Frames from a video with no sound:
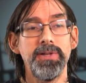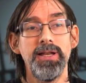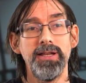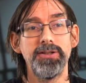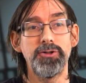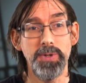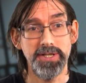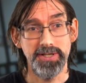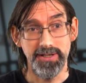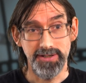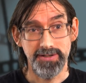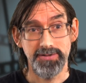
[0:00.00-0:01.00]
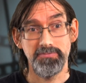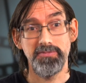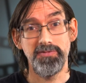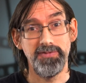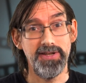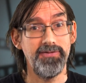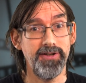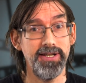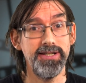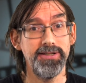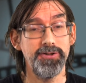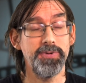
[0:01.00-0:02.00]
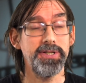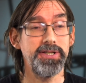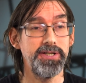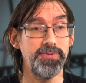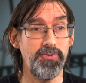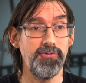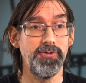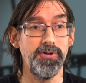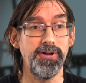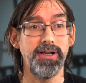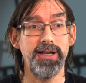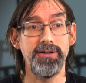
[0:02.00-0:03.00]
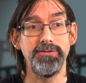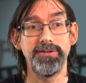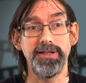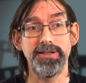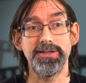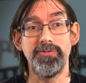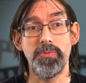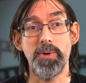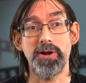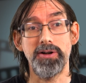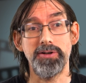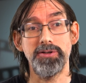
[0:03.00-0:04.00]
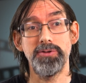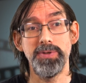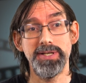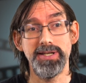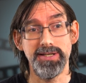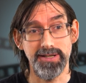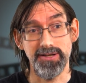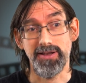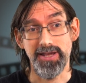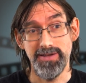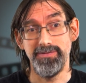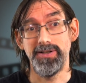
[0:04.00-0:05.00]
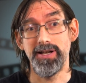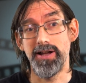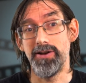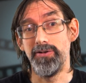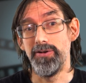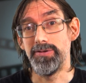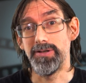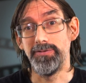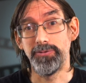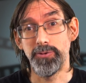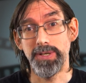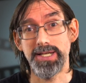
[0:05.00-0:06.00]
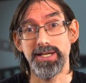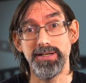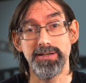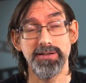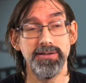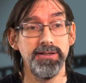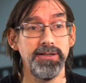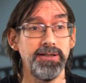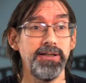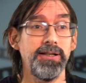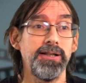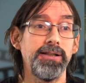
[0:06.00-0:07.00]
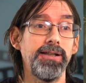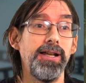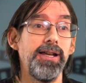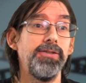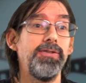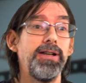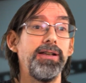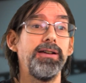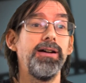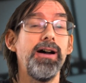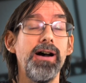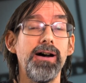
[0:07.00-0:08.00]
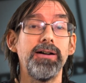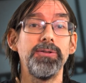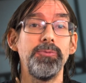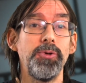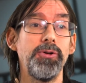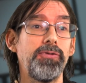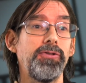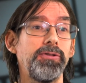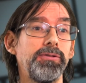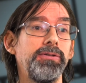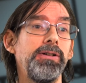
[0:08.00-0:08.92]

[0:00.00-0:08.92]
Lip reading: And twisties. We've never eaten twisties before, and getting hold of yourself a packet of twisties. It's like even kangaroos love twisties. They really are beautiful.